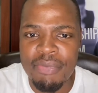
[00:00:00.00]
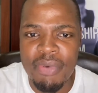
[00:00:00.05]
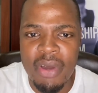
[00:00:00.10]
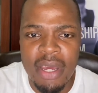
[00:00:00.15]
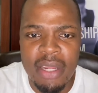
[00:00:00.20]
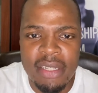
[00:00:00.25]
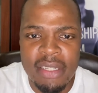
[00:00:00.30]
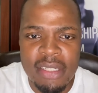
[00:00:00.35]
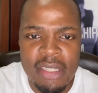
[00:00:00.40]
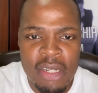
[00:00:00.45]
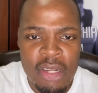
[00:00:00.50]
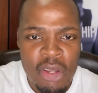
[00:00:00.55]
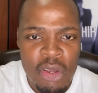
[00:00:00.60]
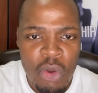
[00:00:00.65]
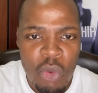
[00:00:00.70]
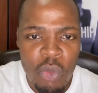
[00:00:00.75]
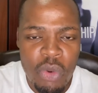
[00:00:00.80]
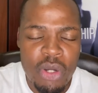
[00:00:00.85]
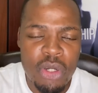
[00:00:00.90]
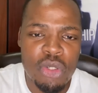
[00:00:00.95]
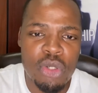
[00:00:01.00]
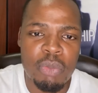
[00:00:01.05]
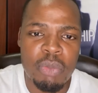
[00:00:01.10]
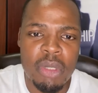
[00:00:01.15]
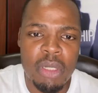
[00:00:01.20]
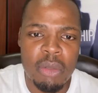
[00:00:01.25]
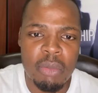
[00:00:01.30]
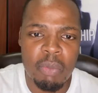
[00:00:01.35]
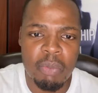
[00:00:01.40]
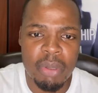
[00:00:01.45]
funds. We need to
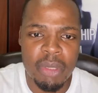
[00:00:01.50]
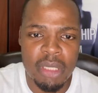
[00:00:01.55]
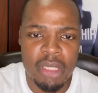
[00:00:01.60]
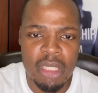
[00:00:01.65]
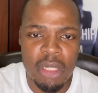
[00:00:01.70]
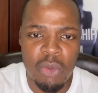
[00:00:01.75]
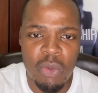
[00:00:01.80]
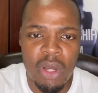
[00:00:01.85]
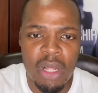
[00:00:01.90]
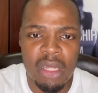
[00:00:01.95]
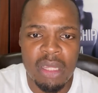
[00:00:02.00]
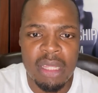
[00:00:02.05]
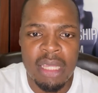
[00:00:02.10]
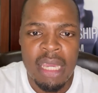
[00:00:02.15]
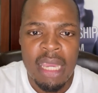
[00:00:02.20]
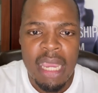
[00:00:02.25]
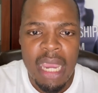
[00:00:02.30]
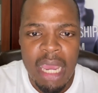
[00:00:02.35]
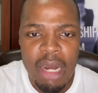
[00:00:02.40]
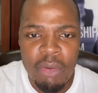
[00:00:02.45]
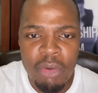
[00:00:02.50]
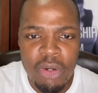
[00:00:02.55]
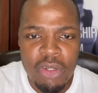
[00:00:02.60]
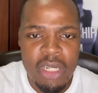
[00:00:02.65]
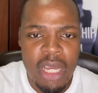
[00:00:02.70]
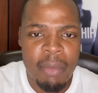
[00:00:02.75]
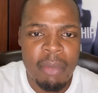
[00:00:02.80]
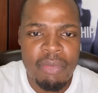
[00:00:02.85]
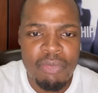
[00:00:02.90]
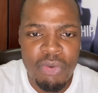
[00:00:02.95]
be building wealth, and we're not
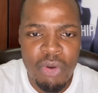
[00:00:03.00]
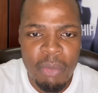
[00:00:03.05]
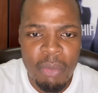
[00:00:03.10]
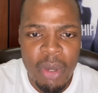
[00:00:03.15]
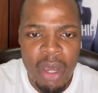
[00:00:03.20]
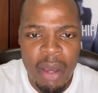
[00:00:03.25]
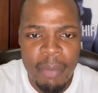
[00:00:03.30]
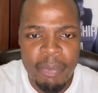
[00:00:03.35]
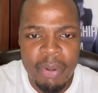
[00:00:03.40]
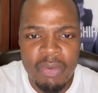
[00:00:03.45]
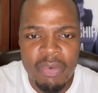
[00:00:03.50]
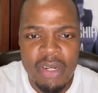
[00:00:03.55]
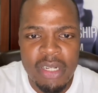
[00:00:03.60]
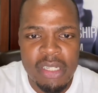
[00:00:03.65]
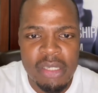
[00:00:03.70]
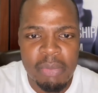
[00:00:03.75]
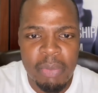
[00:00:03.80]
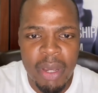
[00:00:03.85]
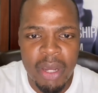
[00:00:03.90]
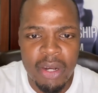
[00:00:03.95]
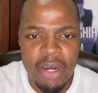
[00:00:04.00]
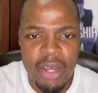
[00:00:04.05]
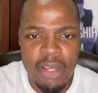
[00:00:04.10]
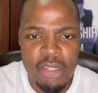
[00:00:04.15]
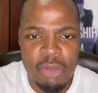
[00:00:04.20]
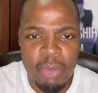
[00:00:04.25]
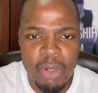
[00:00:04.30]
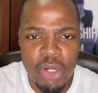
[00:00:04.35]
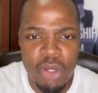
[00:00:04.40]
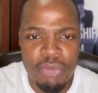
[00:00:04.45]
coming from our privileged
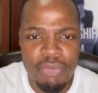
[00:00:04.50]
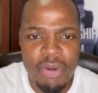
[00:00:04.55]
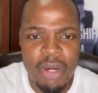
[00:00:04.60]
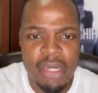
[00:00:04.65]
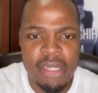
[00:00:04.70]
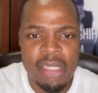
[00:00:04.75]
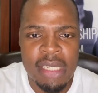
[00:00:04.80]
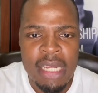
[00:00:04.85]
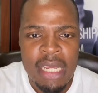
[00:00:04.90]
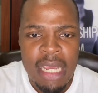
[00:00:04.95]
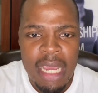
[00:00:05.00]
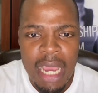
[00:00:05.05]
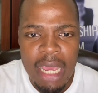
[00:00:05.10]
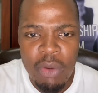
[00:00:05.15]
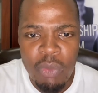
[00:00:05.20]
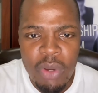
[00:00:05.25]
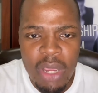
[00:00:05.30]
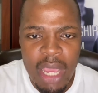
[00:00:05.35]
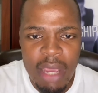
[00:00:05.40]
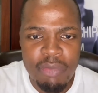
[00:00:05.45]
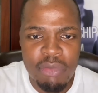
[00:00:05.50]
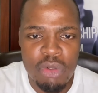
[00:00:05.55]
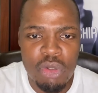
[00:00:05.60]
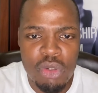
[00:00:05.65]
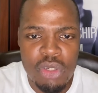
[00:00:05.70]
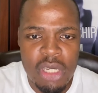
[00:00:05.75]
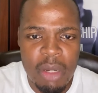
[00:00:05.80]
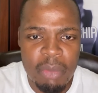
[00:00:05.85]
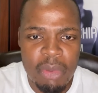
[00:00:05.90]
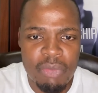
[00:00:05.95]
backgrounds, many of us, and we have to do
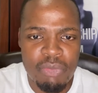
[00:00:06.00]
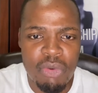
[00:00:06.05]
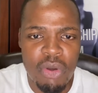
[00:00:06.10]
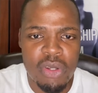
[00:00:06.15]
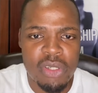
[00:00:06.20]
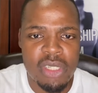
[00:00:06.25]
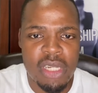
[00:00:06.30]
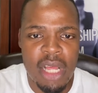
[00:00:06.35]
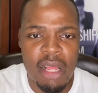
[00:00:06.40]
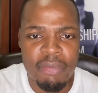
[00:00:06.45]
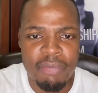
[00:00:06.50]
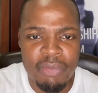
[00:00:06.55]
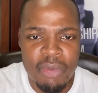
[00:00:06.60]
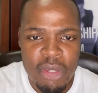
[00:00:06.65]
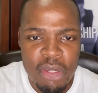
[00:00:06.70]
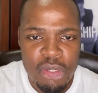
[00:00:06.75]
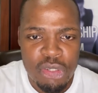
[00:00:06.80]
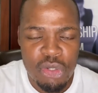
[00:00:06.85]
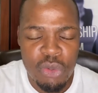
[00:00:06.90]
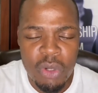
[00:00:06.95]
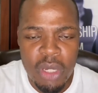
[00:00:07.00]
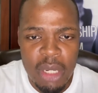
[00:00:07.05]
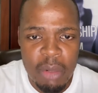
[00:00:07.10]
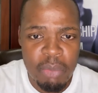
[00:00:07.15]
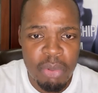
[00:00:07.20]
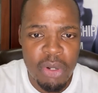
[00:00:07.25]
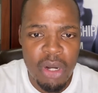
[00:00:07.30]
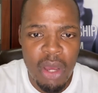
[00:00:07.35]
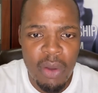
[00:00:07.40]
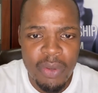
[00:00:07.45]
something for ourselves so we can
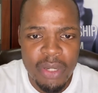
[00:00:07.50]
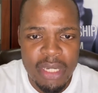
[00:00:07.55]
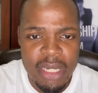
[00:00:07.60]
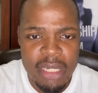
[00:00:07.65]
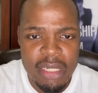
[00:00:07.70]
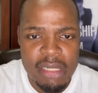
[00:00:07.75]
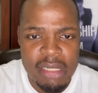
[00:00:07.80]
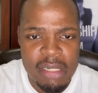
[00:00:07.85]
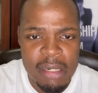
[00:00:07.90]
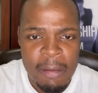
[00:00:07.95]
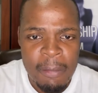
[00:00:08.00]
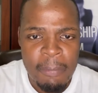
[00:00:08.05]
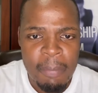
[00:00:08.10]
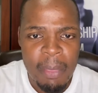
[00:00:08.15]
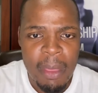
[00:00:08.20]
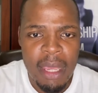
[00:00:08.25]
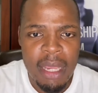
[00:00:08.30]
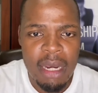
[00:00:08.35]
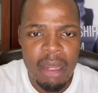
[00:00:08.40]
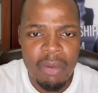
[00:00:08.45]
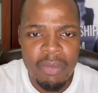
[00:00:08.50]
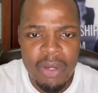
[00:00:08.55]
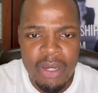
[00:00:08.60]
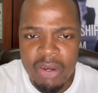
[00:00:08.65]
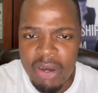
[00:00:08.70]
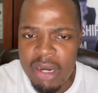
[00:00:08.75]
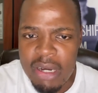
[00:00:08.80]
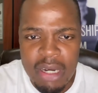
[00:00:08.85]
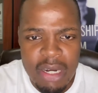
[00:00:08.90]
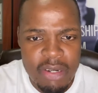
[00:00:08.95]
put our kids and our
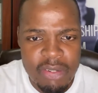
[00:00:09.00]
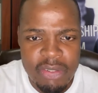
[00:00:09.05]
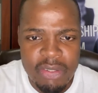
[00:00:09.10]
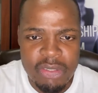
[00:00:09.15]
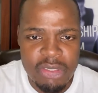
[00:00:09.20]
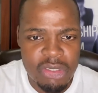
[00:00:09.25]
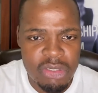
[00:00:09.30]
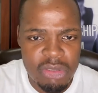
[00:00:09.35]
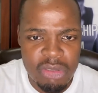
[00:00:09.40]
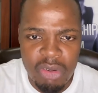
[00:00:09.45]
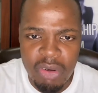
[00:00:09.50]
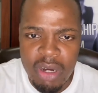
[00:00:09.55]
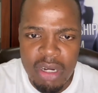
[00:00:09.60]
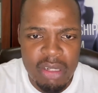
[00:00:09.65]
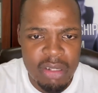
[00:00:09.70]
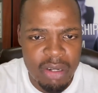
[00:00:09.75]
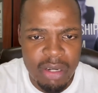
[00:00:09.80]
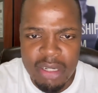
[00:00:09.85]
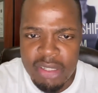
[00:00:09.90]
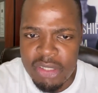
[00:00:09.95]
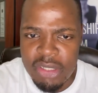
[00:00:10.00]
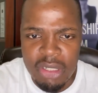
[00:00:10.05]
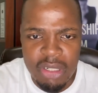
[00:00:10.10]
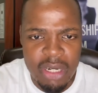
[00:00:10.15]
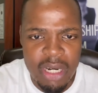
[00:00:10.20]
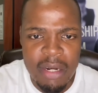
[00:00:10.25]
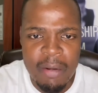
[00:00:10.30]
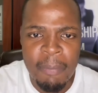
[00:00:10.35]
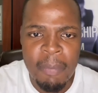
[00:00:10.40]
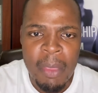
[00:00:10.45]

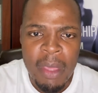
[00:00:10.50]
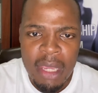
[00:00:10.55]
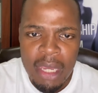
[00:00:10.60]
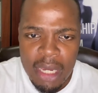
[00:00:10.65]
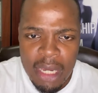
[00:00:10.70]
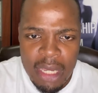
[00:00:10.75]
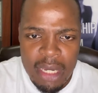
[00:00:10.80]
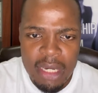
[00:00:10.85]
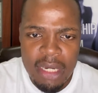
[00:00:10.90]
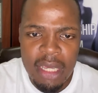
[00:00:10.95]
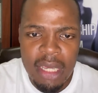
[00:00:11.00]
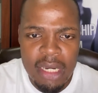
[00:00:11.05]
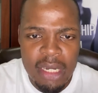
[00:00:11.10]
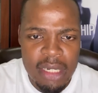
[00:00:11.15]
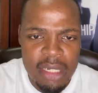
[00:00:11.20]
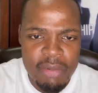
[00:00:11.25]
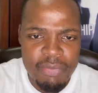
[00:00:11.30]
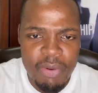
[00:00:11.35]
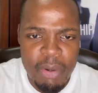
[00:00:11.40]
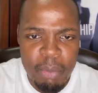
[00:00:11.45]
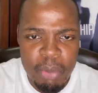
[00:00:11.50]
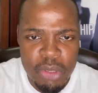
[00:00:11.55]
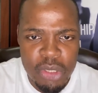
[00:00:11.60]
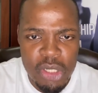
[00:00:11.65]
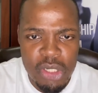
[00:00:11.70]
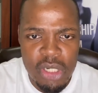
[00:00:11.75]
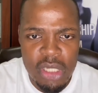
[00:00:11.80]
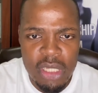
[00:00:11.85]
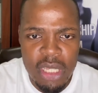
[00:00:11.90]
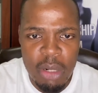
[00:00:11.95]
great-grandchildren in a different
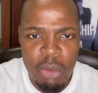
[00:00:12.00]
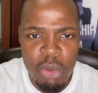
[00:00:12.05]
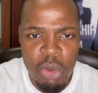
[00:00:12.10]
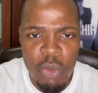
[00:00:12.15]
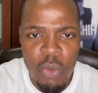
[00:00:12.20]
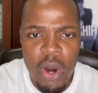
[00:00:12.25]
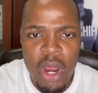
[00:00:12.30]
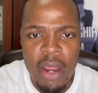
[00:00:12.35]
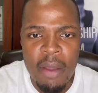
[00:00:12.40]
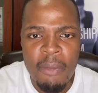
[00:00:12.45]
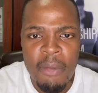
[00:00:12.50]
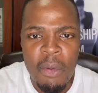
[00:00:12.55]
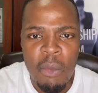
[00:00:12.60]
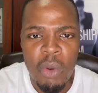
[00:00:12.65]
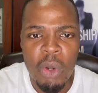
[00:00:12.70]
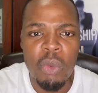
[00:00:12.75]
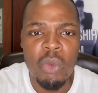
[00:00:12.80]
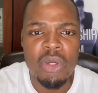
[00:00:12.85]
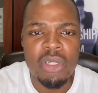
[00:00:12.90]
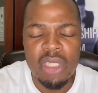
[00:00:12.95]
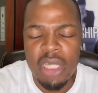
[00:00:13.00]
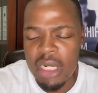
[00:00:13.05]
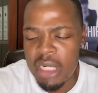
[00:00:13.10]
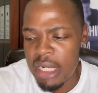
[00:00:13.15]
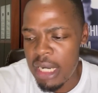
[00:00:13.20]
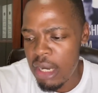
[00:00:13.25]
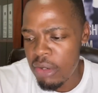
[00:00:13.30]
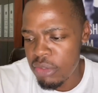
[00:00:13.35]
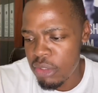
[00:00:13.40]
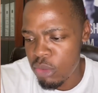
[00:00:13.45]
position than we were when we were
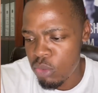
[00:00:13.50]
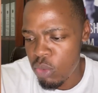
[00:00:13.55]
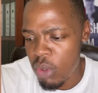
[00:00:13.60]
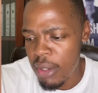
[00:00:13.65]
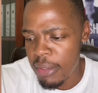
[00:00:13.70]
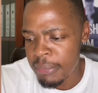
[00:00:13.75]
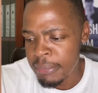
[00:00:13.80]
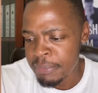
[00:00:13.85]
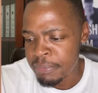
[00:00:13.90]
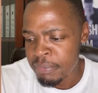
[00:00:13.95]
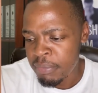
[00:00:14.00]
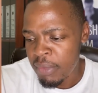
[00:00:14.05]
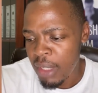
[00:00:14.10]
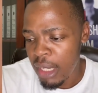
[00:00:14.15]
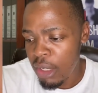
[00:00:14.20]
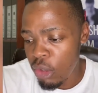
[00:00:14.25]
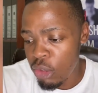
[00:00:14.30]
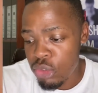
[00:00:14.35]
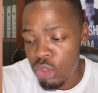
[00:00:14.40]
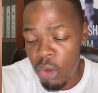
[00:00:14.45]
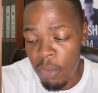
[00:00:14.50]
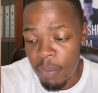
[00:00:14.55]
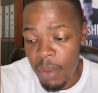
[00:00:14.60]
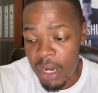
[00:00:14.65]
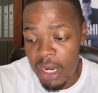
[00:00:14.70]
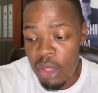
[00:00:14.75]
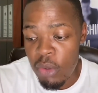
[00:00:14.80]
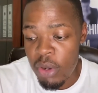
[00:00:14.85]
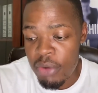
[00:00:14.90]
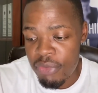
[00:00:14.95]
starting out as well. And also,
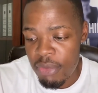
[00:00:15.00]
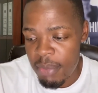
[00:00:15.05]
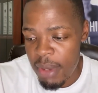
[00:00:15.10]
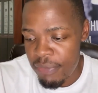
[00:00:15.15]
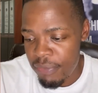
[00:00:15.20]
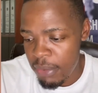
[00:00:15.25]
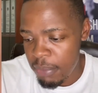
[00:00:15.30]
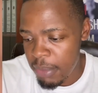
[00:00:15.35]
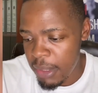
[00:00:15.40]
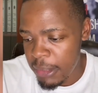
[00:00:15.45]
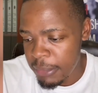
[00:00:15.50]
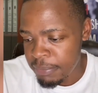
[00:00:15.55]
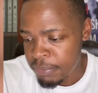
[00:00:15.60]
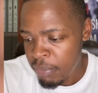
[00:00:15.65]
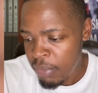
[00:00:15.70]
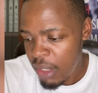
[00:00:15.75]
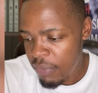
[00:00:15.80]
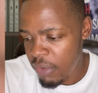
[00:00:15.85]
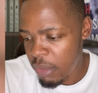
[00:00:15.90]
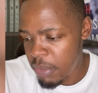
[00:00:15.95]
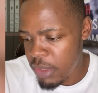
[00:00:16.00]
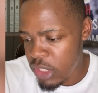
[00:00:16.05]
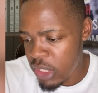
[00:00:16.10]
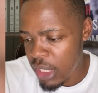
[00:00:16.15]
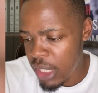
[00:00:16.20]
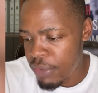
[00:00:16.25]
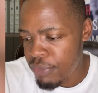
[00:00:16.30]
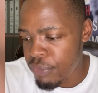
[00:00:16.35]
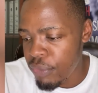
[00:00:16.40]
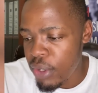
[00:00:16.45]
another one from FNB. FNB said
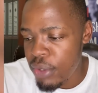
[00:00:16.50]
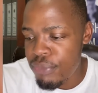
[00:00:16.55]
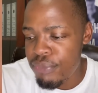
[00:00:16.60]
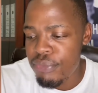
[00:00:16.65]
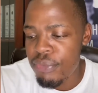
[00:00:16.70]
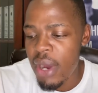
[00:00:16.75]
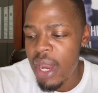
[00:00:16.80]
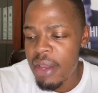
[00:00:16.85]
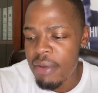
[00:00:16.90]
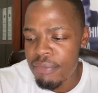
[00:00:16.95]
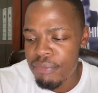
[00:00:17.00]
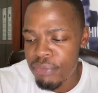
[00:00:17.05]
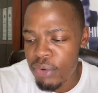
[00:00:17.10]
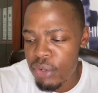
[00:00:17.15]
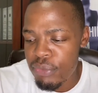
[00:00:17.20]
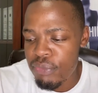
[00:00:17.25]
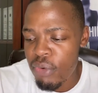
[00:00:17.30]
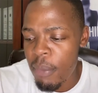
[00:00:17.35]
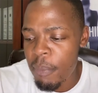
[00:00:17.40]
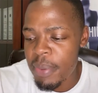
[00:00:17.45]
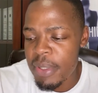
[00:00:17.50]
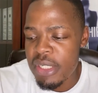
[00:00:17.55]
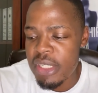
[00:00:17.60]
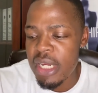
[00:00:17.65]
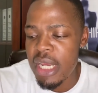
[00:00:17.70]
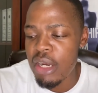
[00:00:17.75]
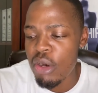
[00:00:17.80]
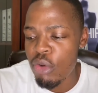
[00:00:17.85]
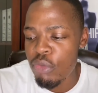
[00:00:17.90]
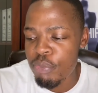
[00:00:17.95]
that
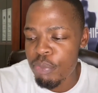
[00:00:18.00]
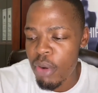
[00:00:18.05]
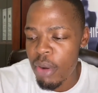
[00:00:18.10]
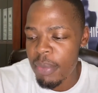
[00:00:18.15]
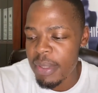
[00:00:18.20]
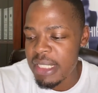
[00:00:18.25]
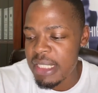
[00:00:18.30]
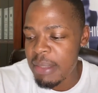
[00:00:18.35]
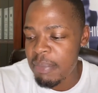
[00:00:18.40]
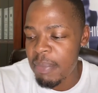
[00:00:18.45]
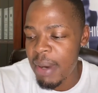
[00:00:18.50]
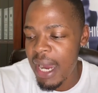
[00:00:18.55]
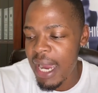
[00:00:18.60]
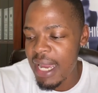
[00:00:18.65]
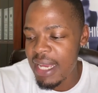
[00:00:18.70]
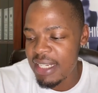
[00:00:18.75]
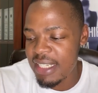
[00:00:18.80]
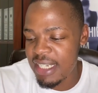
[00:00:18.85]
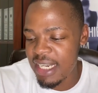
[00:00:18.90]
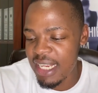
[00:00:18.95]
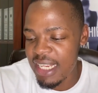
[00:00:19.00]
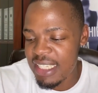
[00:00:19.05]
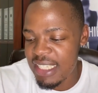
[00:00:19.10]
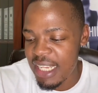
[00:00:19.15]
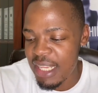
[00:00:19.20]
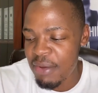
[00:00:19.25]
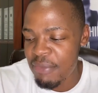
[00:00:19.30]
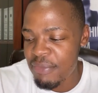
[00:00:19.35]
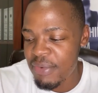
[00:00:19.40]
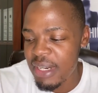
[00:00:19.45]
44% of property buyers in
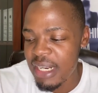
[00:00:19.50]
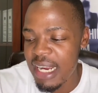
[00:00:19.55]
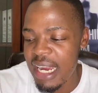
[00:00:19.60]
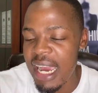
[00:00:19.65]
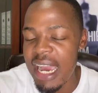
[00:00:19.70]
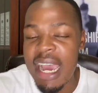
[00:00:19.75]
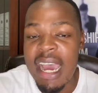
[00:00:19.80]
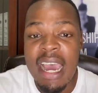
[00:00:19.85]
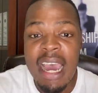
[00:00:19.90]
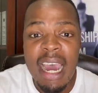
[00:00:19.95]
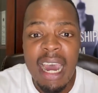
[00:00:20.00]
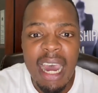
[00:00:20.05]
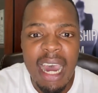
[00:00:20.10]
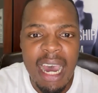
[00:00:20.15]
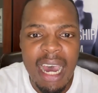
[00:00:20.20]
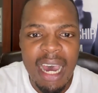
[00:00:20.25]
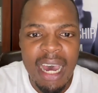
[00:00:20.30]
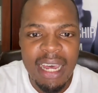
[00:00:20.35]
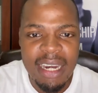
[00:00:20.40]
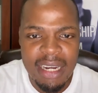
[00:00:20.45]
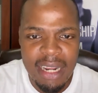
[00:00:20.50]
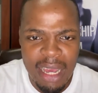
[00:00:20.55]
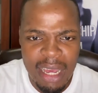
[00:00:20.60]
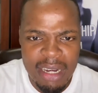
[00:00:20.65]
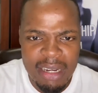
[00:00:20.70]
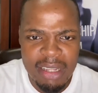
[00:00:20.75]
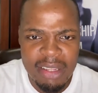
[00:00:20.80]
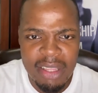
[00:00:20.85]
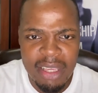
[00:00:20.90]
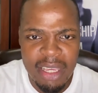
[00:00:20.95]
South Africa are
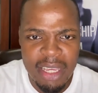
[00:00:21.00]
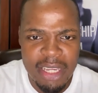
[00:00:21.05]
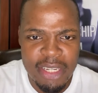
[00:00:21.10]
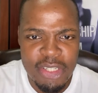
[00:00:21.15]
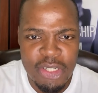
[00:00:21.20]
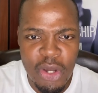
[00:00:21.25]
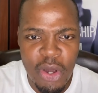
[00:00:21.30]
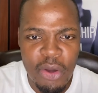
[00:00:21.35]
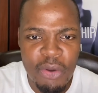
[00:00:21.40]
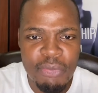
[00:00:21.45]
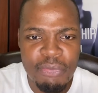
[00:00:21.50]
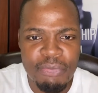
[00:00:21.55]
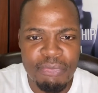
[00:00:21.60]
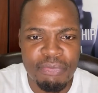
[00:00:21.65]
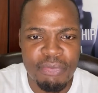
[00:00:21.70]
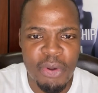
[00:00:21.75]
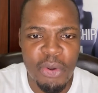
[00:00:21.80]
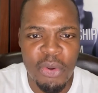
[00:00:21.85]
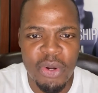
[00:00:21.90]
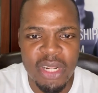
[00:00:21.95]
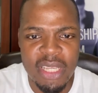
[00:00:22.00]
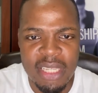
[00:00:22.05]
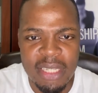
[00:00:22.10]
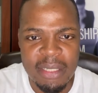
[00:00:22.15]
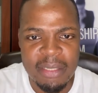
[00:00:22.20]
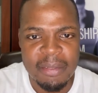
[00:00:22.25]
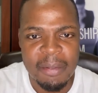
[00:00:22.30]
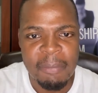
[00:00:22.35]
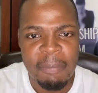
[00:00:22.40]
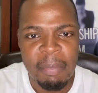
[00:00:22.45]
under the age of 40.
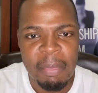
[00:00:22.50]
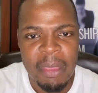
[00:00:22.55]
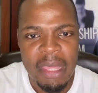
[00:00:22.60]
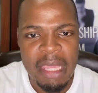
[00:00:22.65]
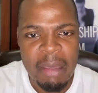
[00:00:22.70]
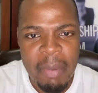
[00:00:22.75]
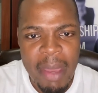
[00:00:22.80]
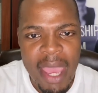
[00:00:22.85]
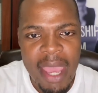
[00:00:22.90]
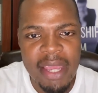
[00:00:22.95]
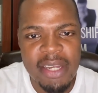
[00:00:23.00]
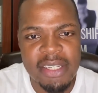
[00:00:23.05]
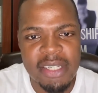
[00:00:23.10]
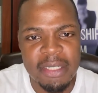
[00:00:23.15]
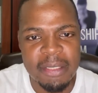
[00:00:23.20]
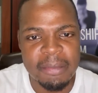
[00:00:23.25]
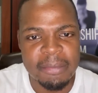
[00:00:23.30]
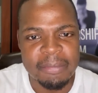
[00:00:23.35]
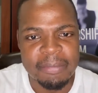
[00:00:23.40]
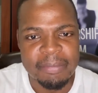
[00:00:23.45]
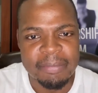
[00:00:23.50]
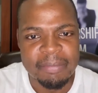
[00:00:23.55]
Imagine,